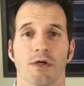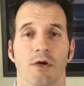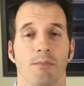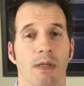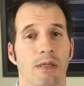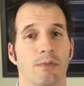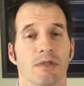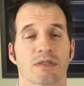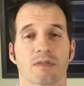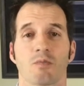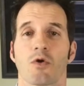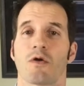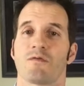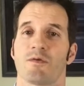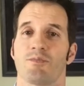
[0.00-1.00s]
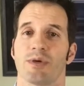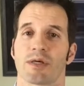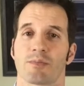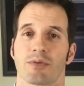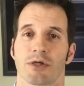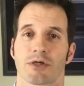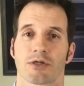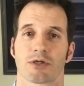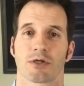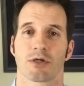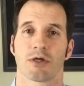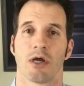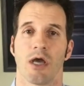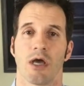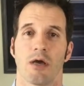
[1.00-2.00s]
or maybe it's more of a big
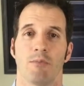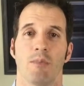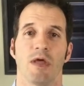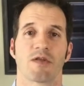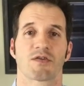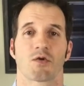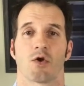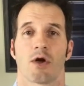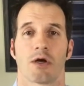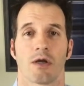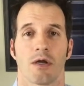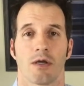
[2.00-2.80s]
picture mentor.